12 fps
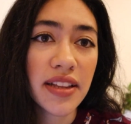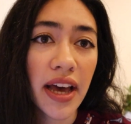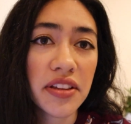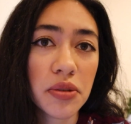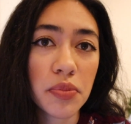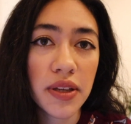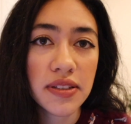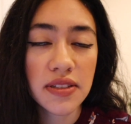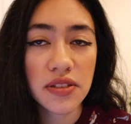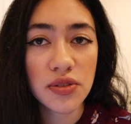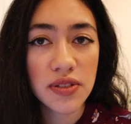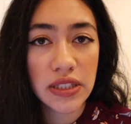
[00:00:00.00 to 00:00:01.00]
that the
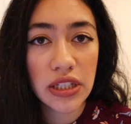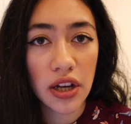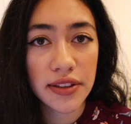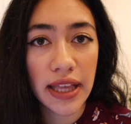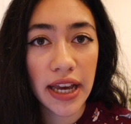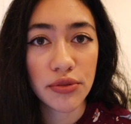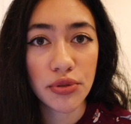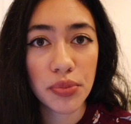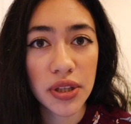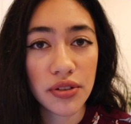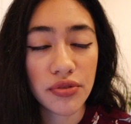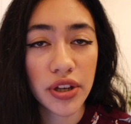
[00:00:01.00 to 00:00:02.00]
places you see online will
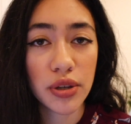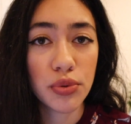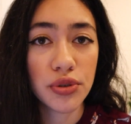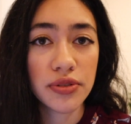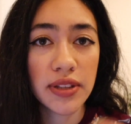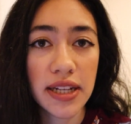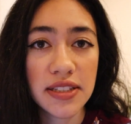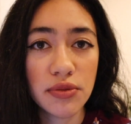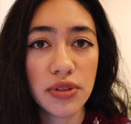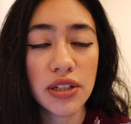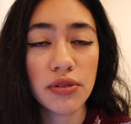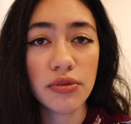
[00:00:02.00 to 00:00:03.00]
be available next
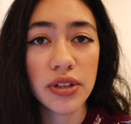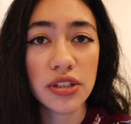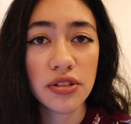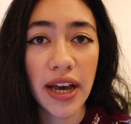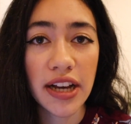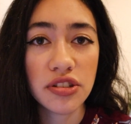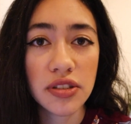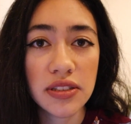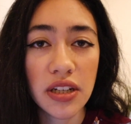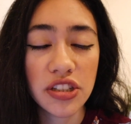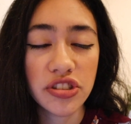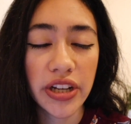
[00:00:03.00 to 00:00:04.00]
week when you actually
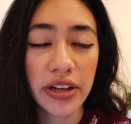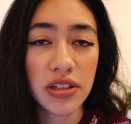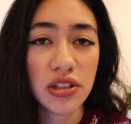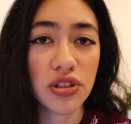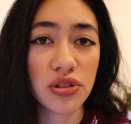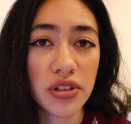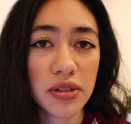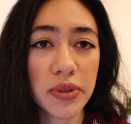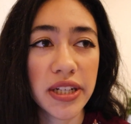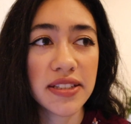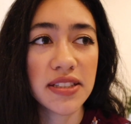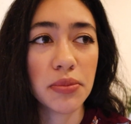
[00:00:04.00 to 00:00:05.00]
touch down in New York,
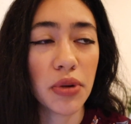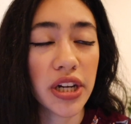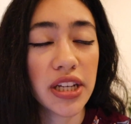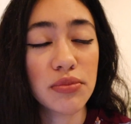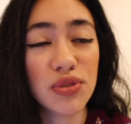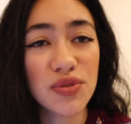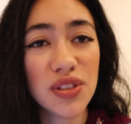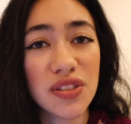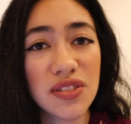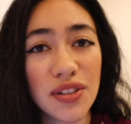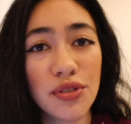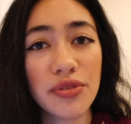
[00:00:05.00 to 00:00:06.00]
because the market moves
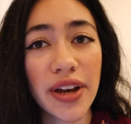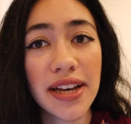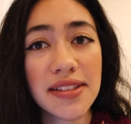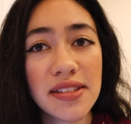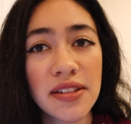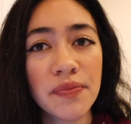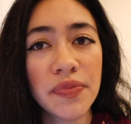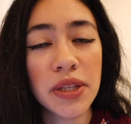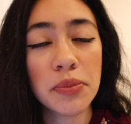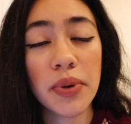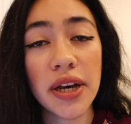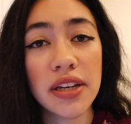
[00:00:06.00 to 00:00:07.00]
so fast.
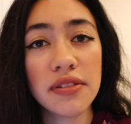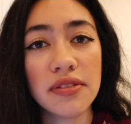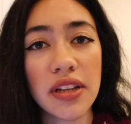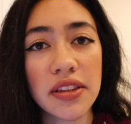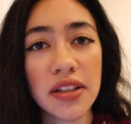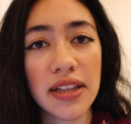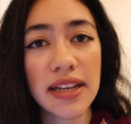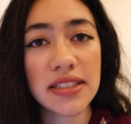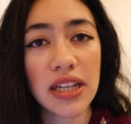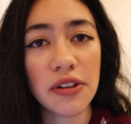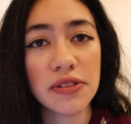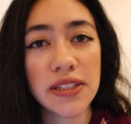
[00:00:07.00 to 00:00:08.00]
But nonetheless,
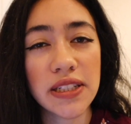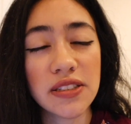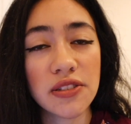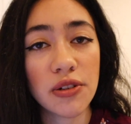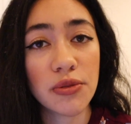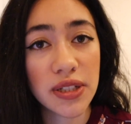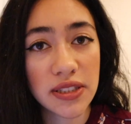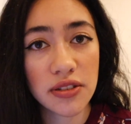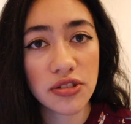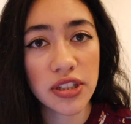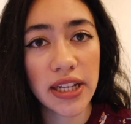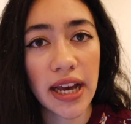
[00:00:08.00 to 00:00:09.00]
I would say start
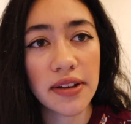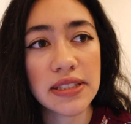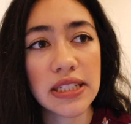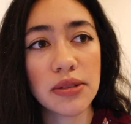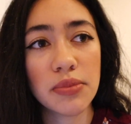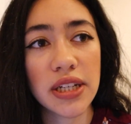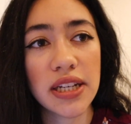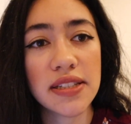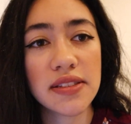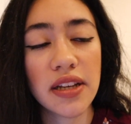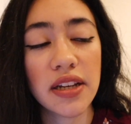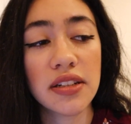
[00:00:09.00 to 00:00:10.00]
researching housing,
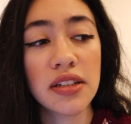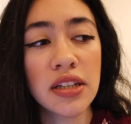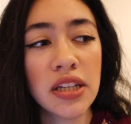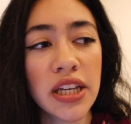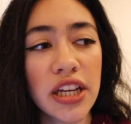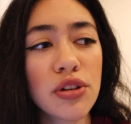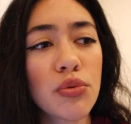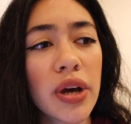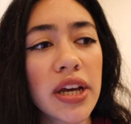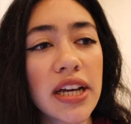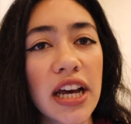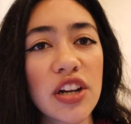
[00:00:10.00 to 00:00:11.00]
because then in a
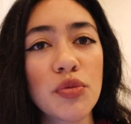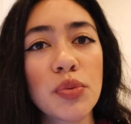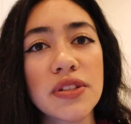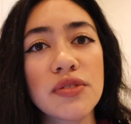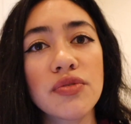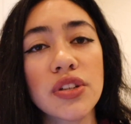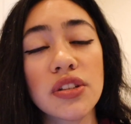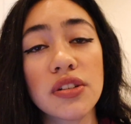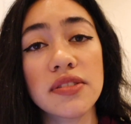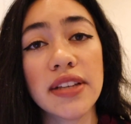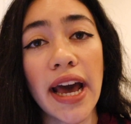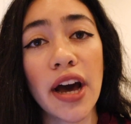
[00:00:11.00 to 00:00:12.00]
way it kind of puts
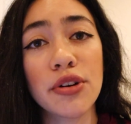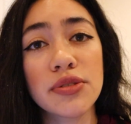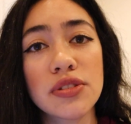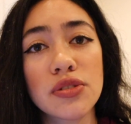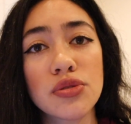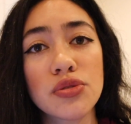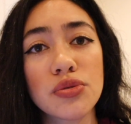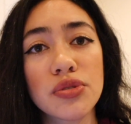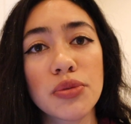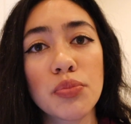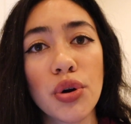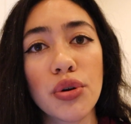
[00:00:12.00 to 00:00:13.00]
feelers out to
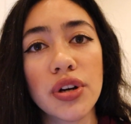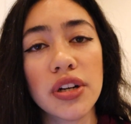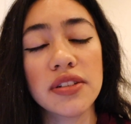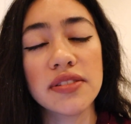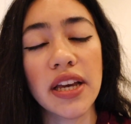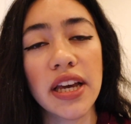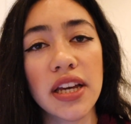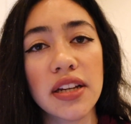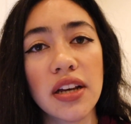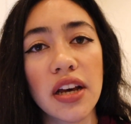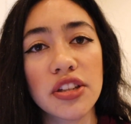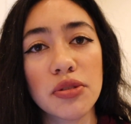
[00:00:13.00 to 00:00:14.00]
the brokers
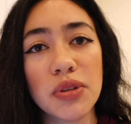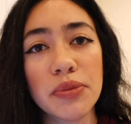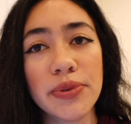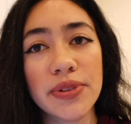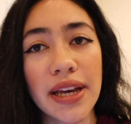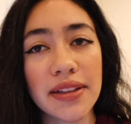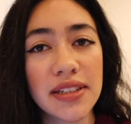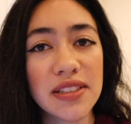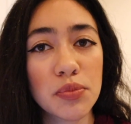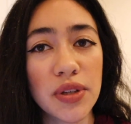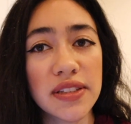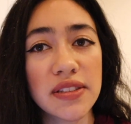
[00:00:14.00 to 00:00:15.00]
and other people that
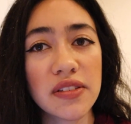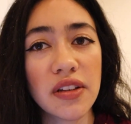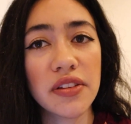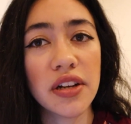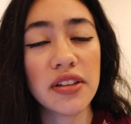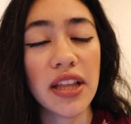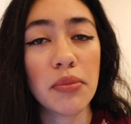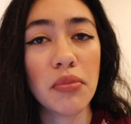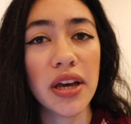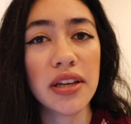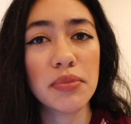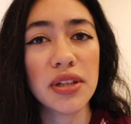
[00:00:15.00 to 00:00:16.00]
list places on there that
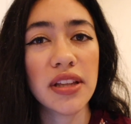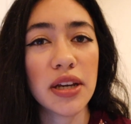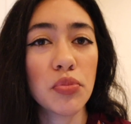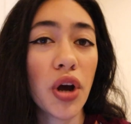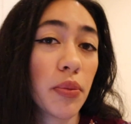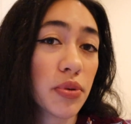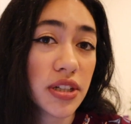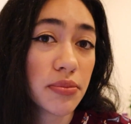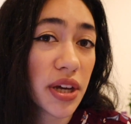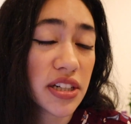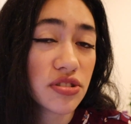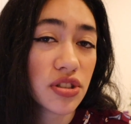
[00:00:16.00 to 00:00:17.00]
might be like property
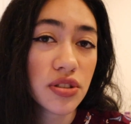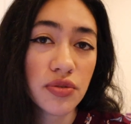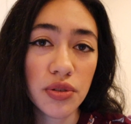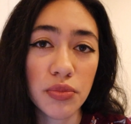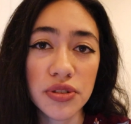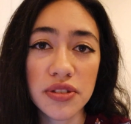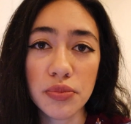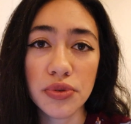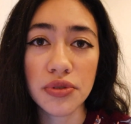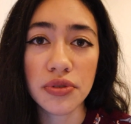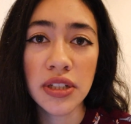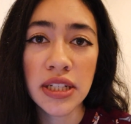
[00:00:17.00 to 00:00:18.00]
managers for
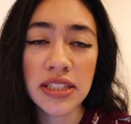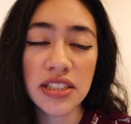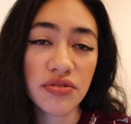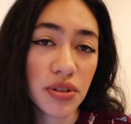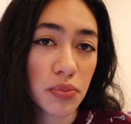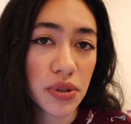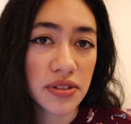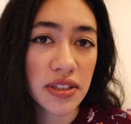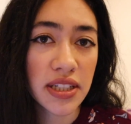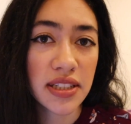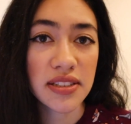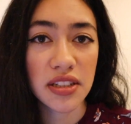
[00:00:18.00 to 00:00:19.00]
multiple different
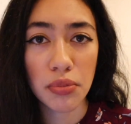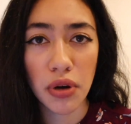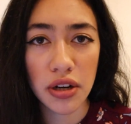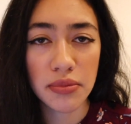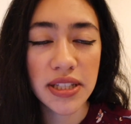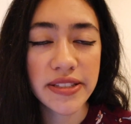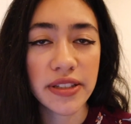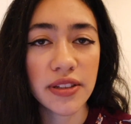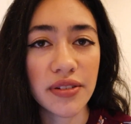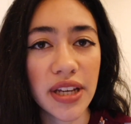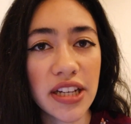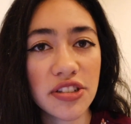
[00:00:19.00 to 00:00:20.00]
buildings and apartments and
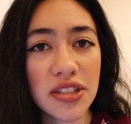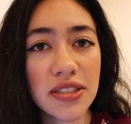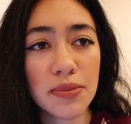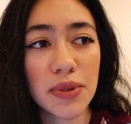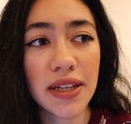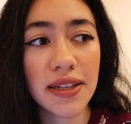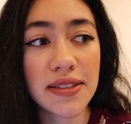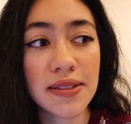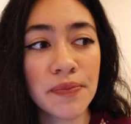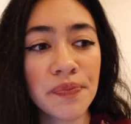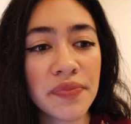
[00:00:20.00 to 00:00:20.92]
locations, because